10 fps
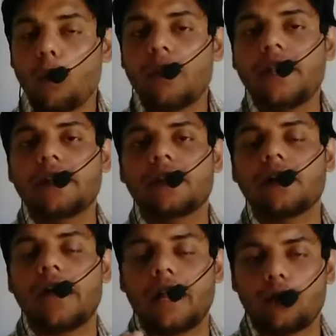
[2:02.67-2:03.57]
we need
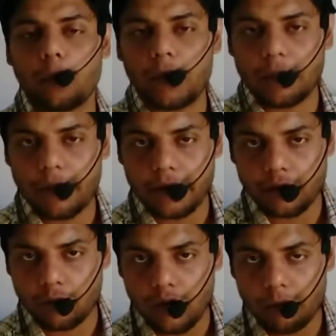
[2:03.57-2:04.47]
the endoplasmic
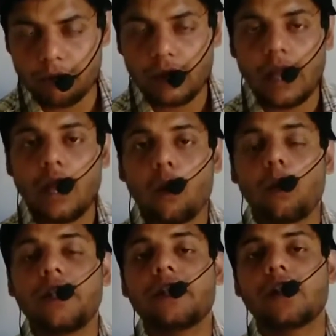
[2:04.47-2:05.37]
reticulum,
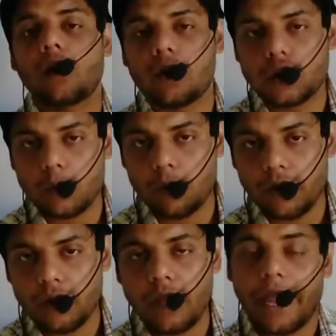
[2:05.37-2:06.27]
we need the Golgi
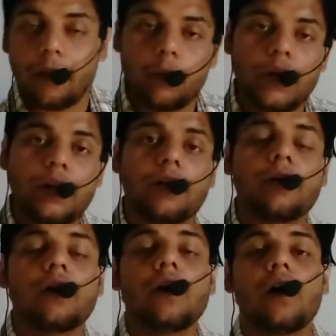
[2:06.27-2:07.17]
body, and we need
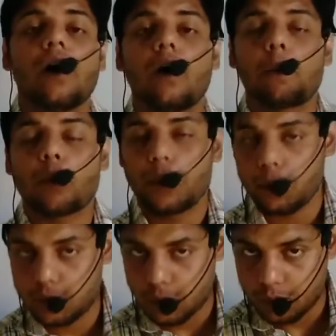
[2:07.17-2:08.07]

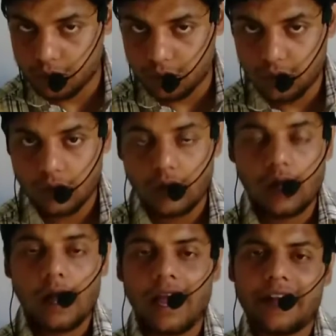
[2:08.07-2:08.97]
proteasomes,
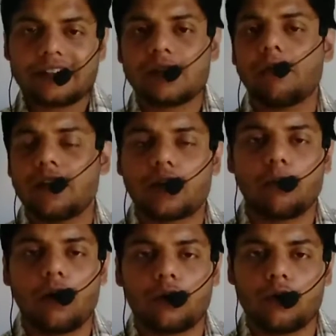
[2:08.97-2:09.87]
and some other
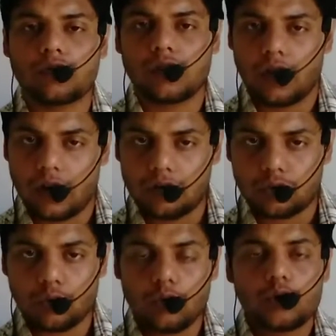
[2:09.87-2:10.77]
molecules are
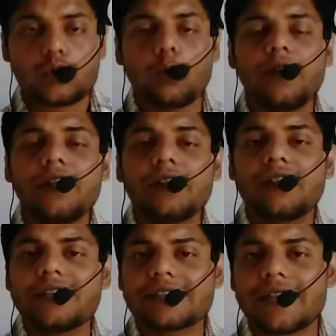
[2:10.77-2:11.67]
also. So we need
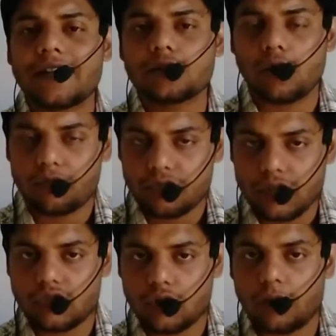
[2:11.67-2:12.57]
these kinds of
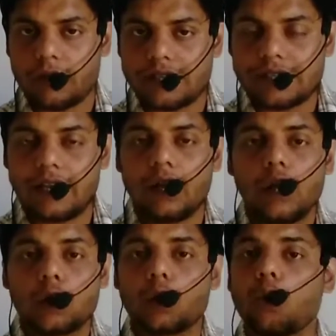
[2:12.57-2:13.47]
structure of the cell
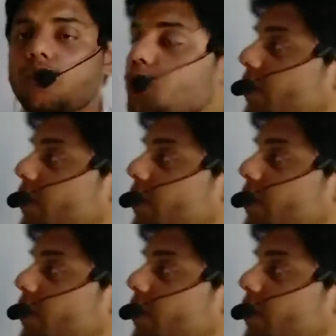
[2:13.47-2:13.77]
through which